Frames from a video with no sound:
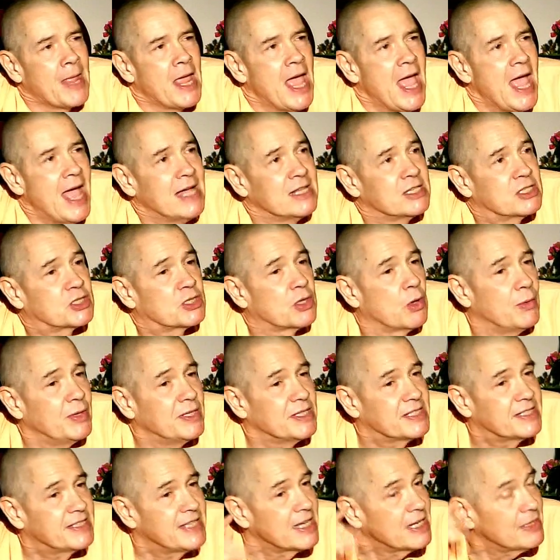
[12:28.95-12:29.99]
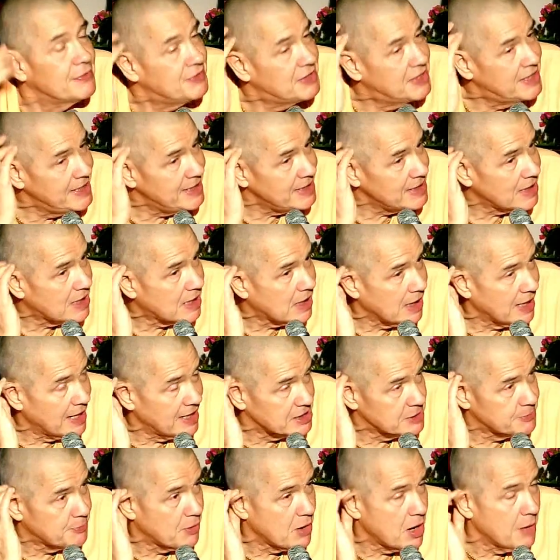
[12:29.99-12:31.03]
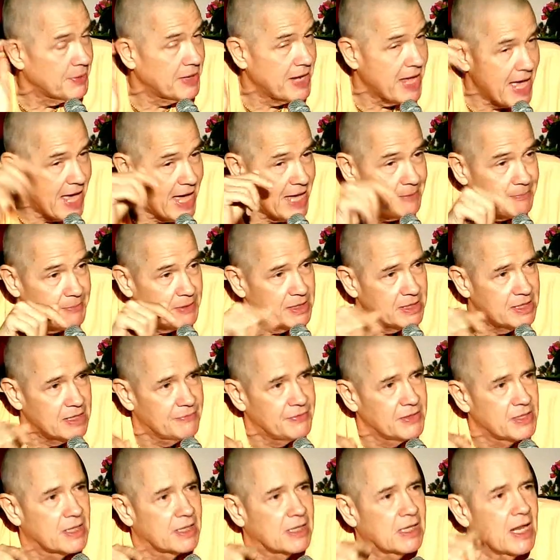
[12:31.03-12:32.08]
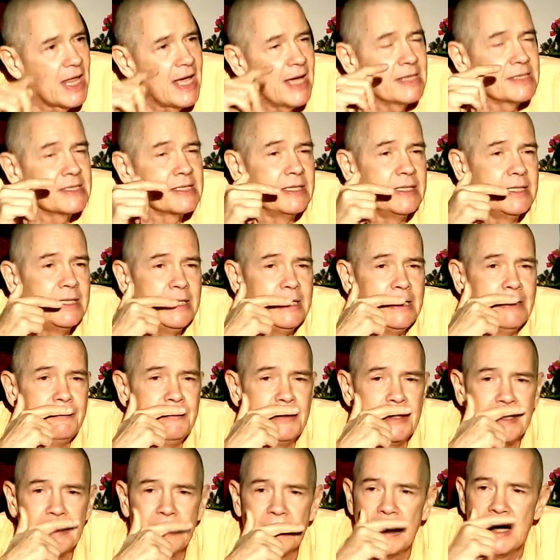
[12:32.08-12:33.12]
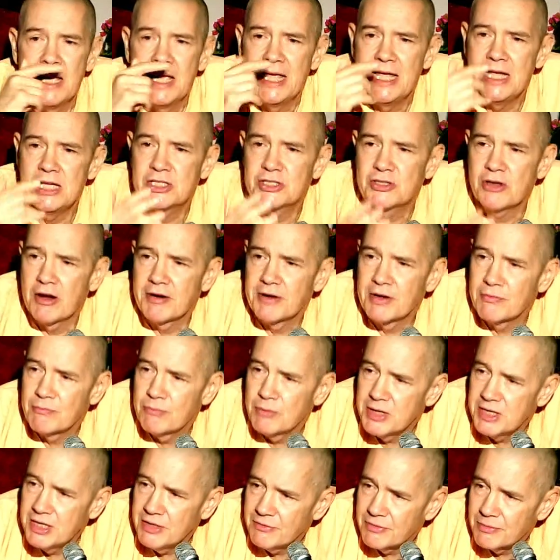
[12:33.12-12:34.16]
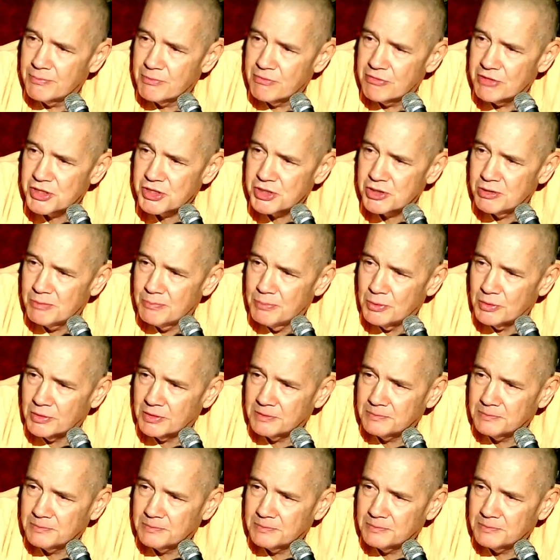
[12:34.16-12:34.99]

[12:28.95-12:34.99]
And so instead of Gita class, Prabhupada had been giving a class in the evening. He started reading from Krishna book.